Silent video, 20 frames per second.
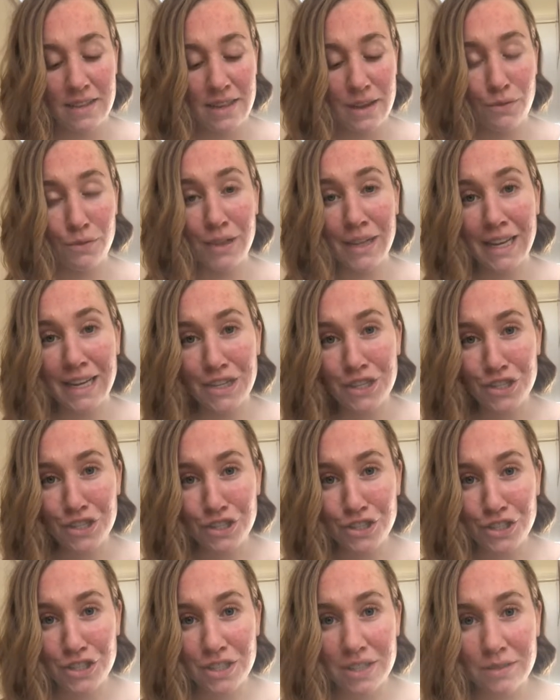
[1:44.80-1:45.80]
their
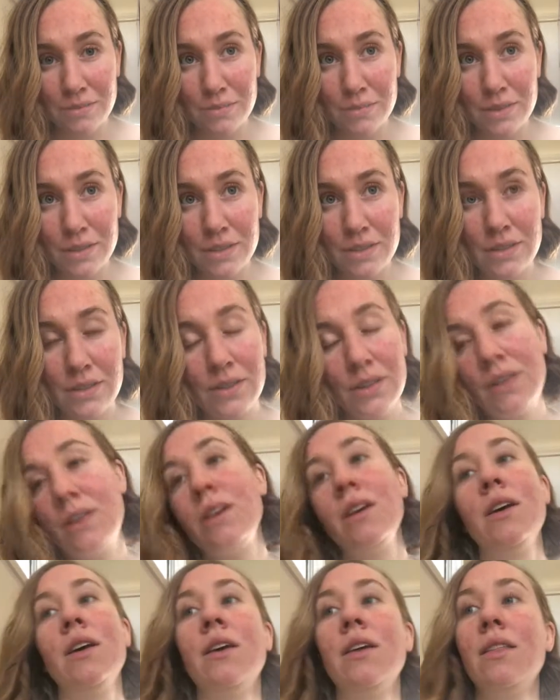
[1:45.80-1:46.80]
relationships,
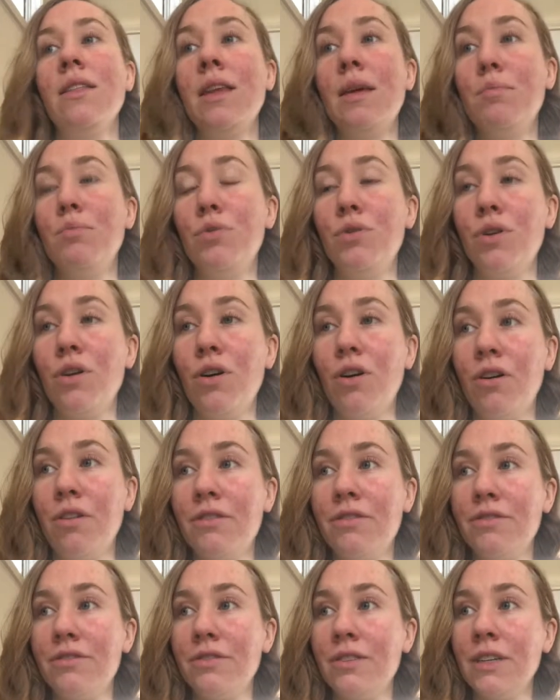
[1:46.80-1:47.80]
they put
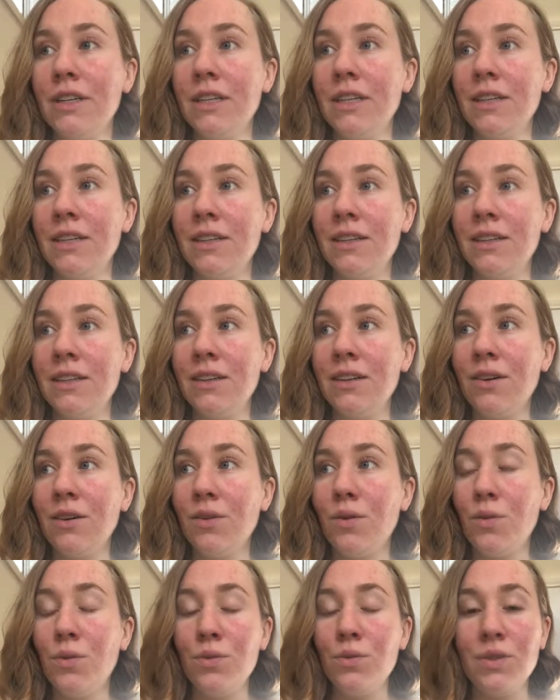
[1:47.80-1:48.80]
off
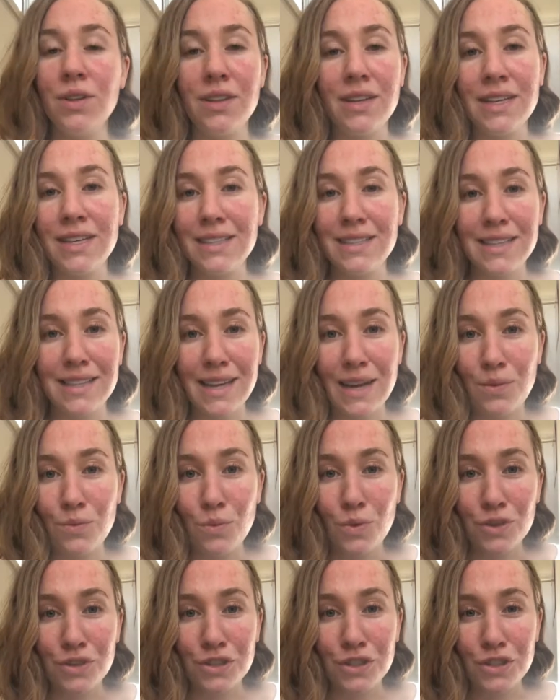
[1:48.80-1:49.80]
all the things that they
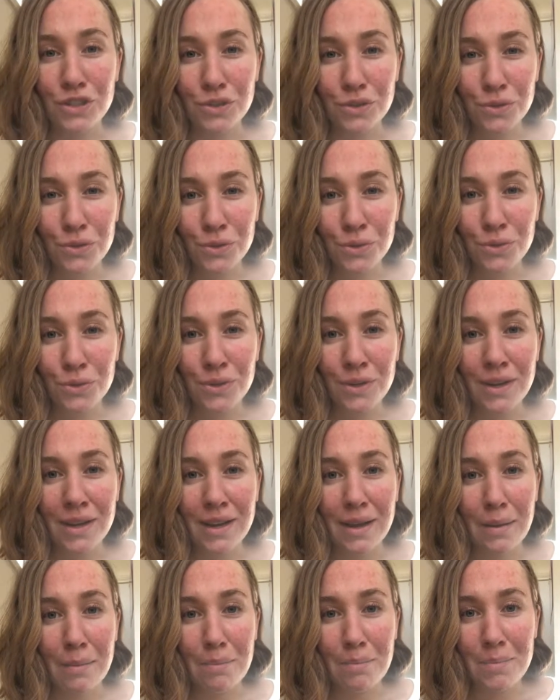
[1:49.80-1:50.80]
want to do,
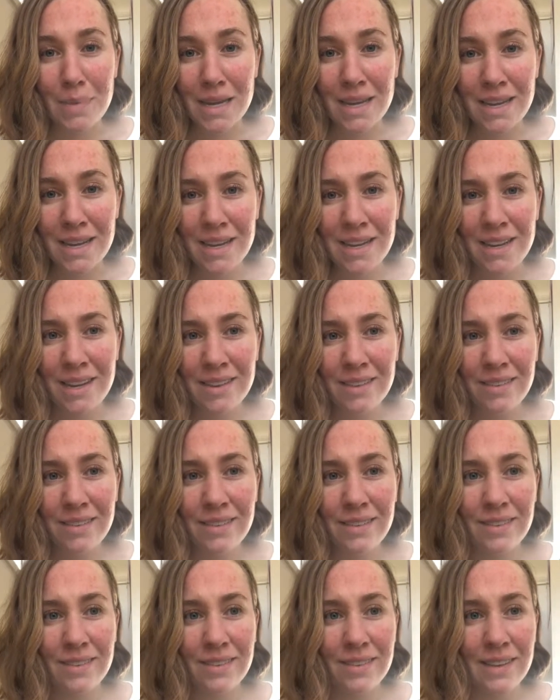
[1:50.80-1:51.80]
be,
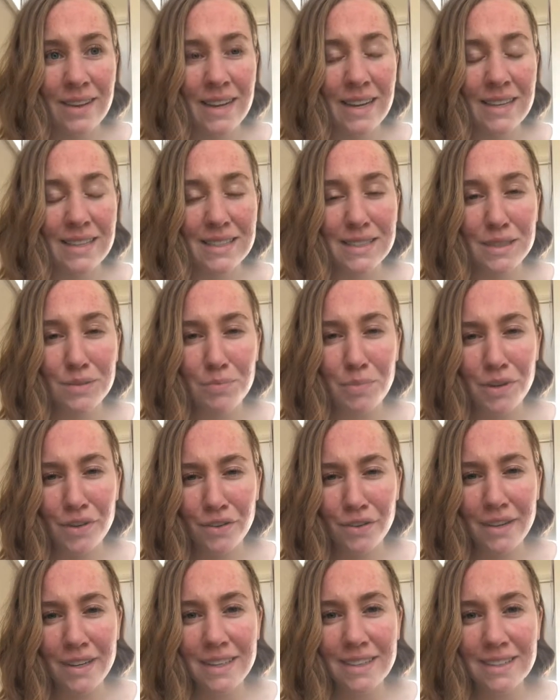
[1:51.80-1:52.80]
and
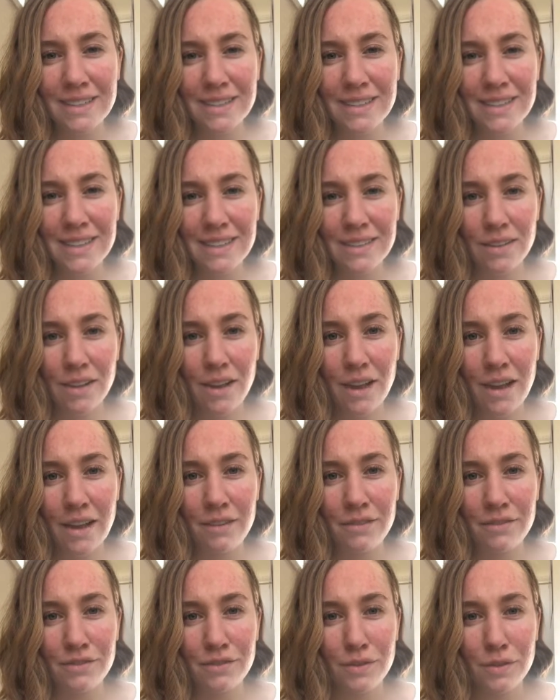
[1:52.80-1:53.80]
experience in
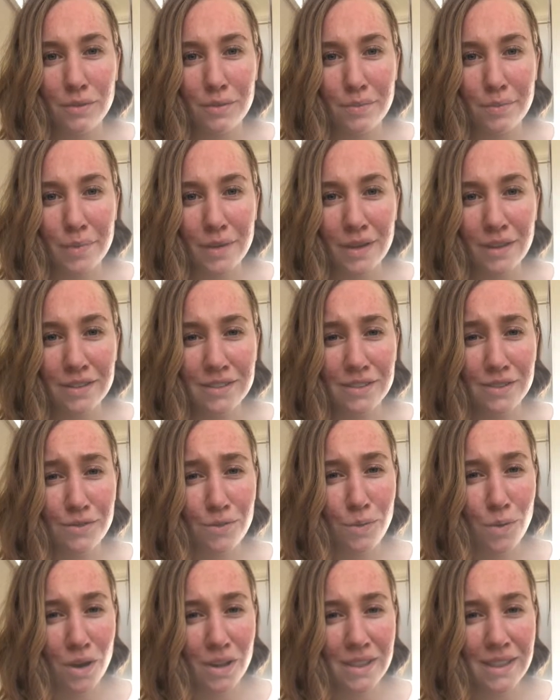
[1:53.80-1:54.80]
life because of
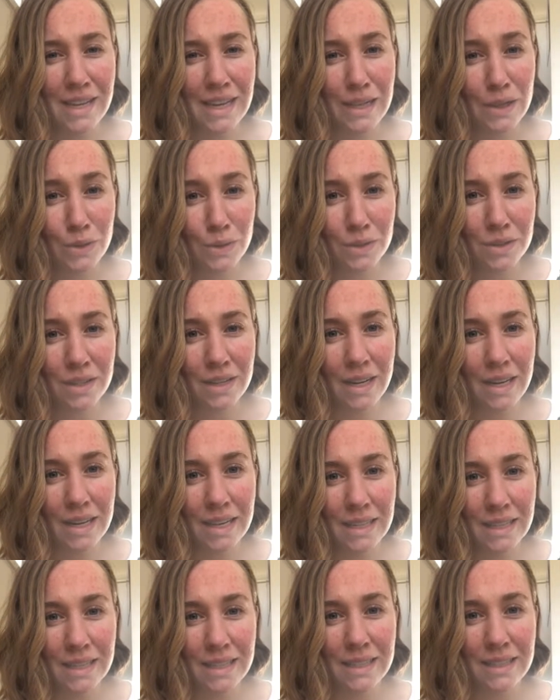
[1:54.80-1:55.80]
what they look
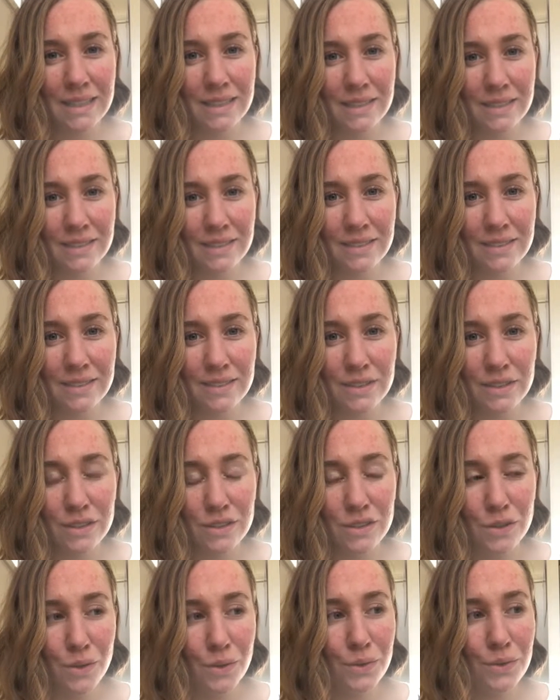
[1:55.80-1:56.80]
like.
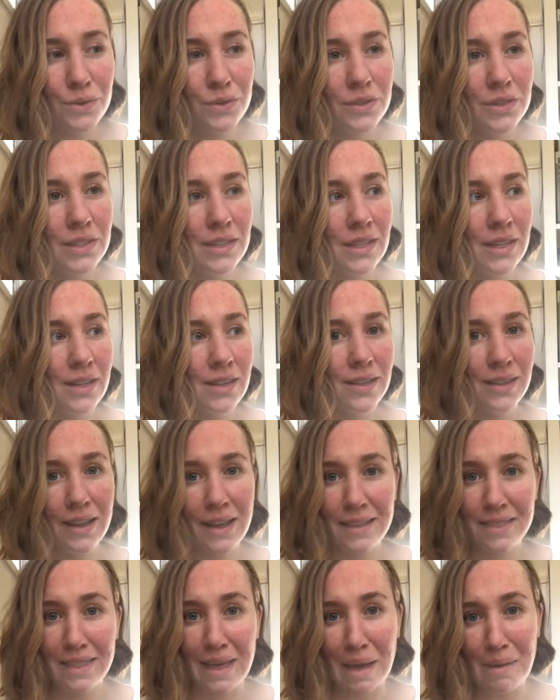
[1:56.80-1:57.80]
Don't
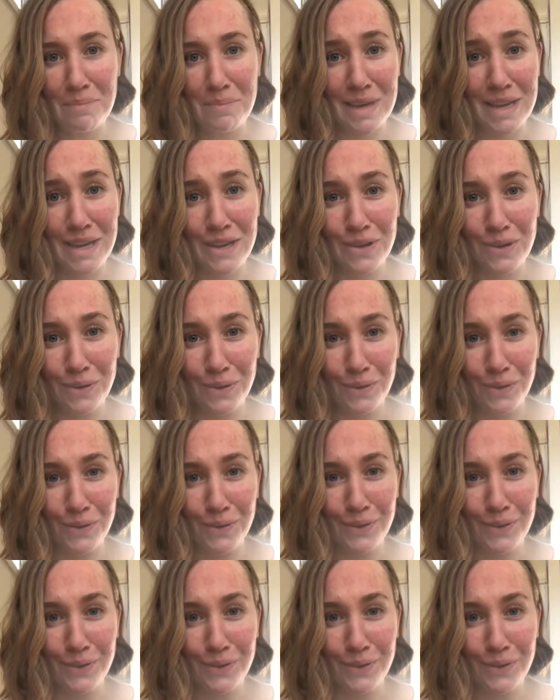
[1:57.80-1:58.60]
let that be you